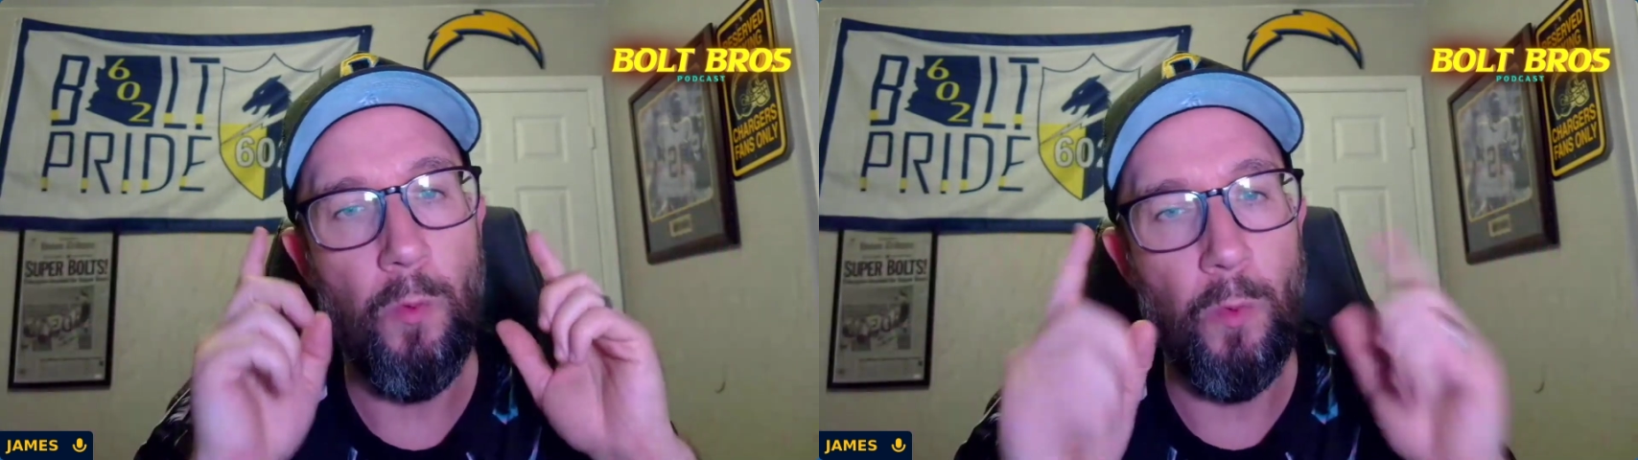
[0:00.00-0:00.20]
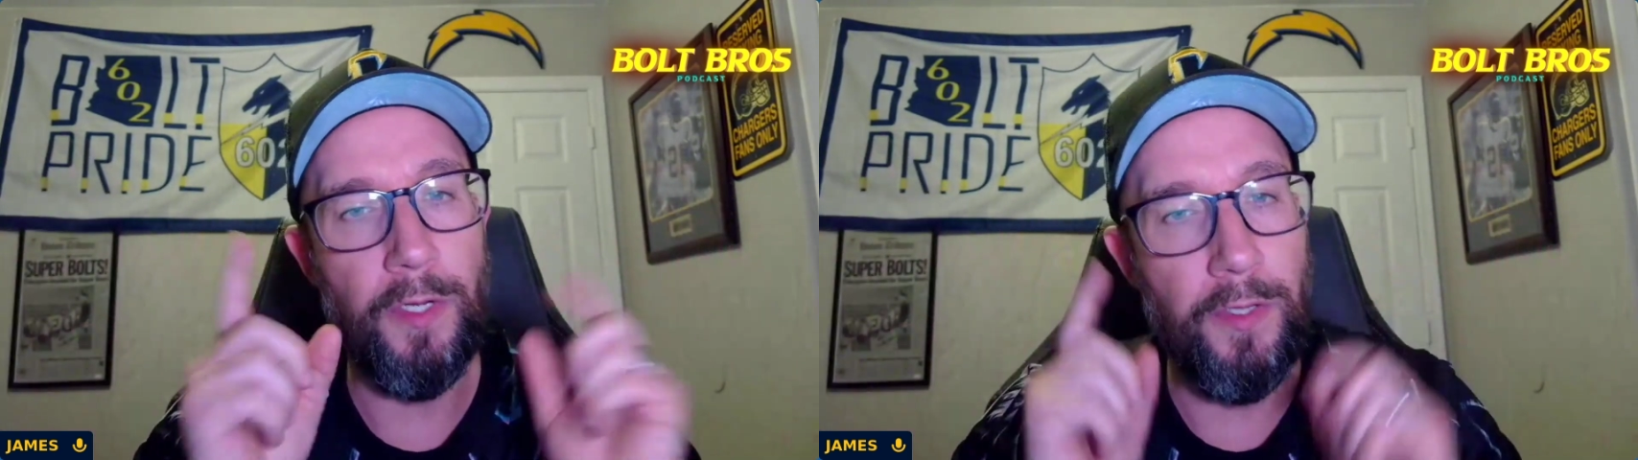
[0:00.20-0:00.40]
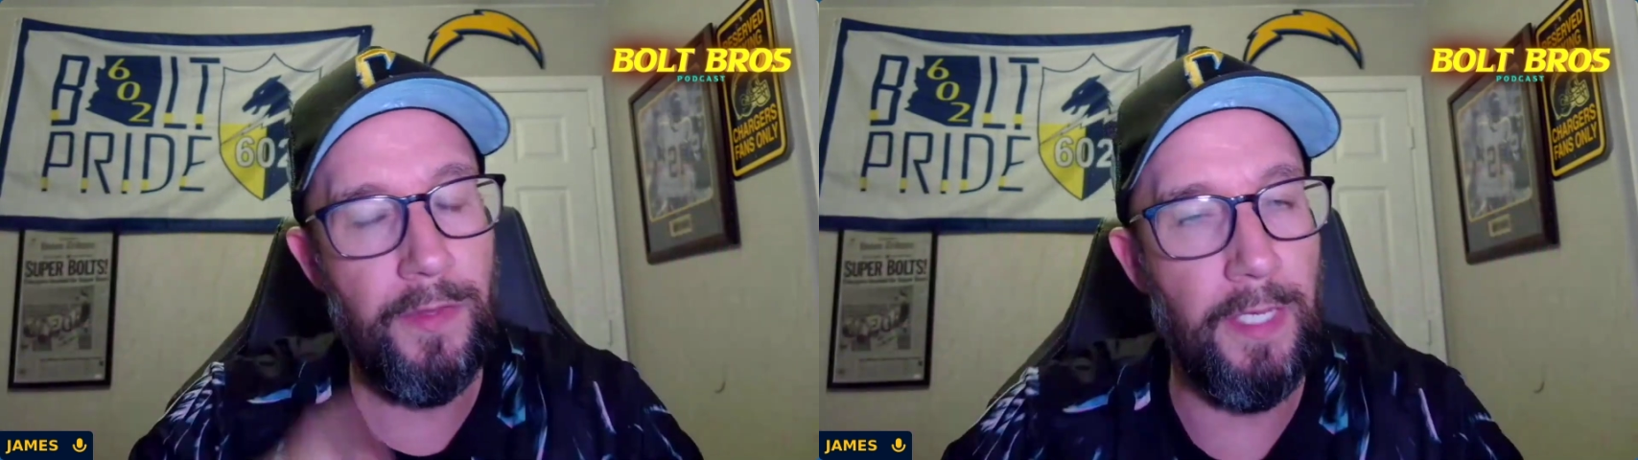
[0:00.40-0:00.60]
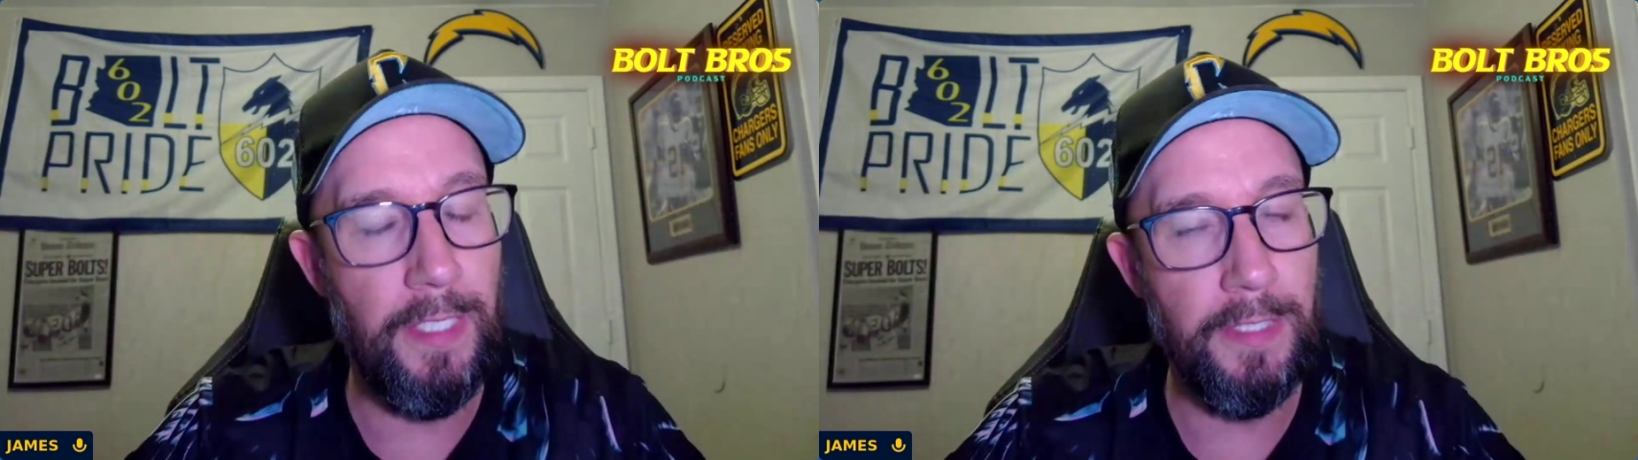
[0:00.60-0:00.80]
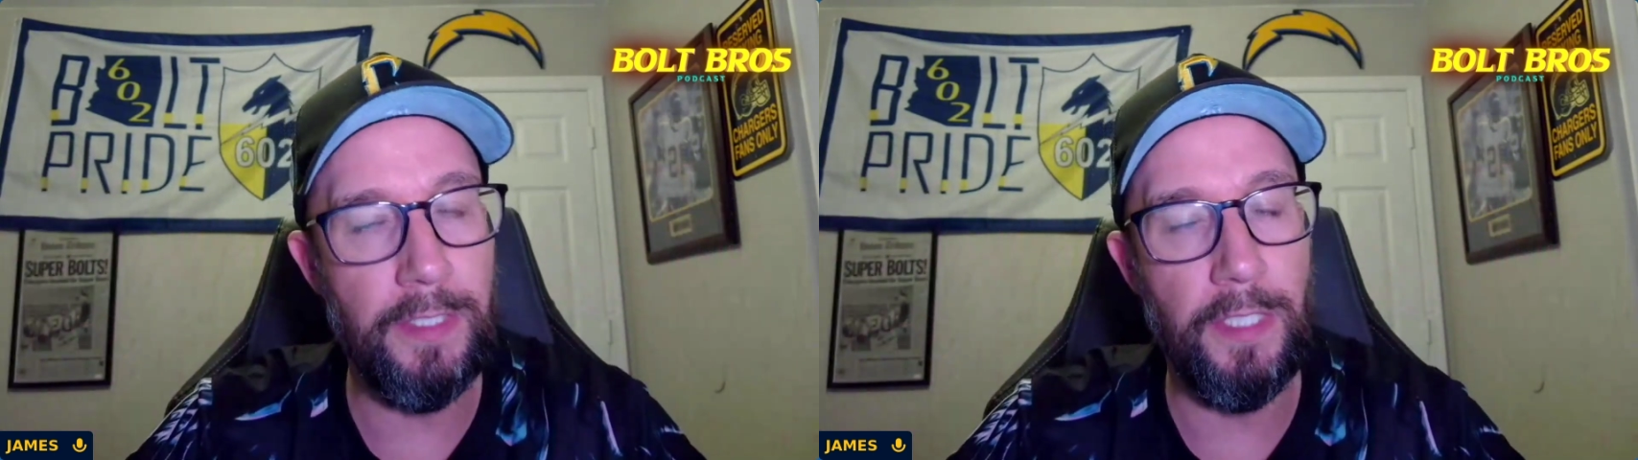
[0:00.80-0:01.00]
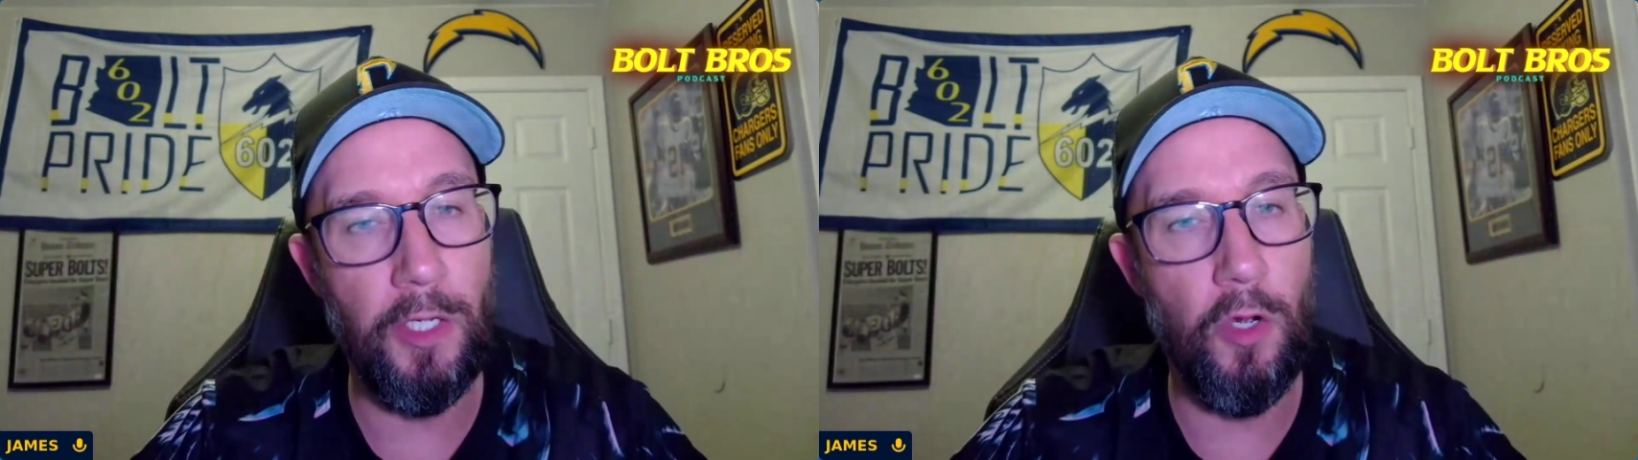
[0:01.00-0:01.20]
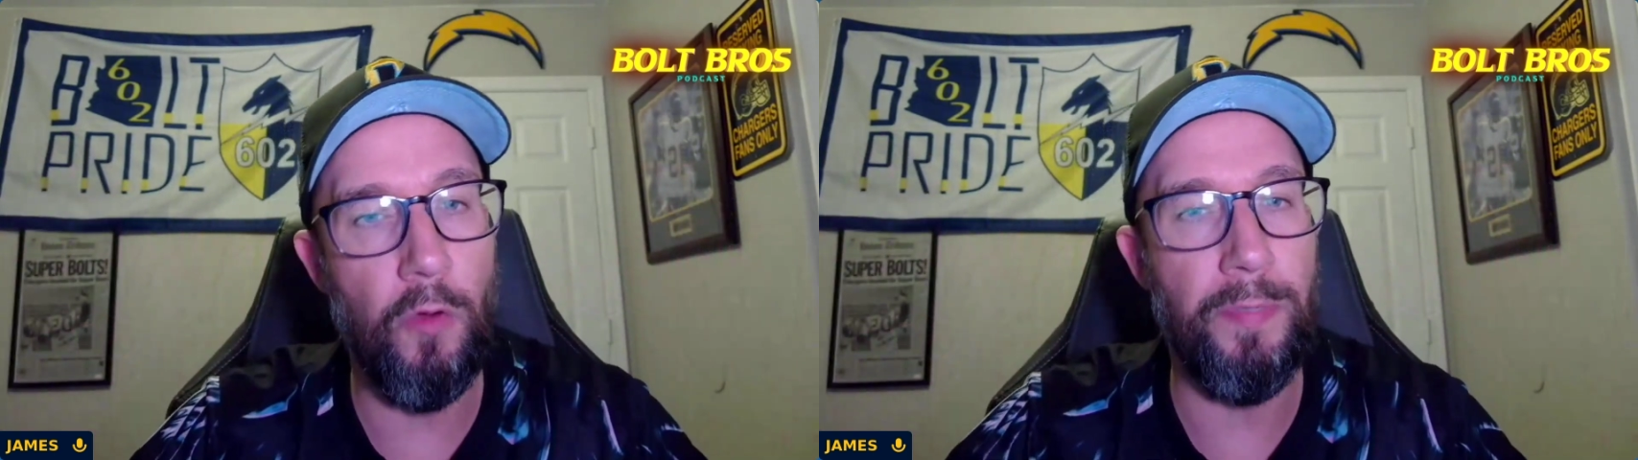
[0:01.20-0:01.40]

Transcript: Where do you think he's going to go?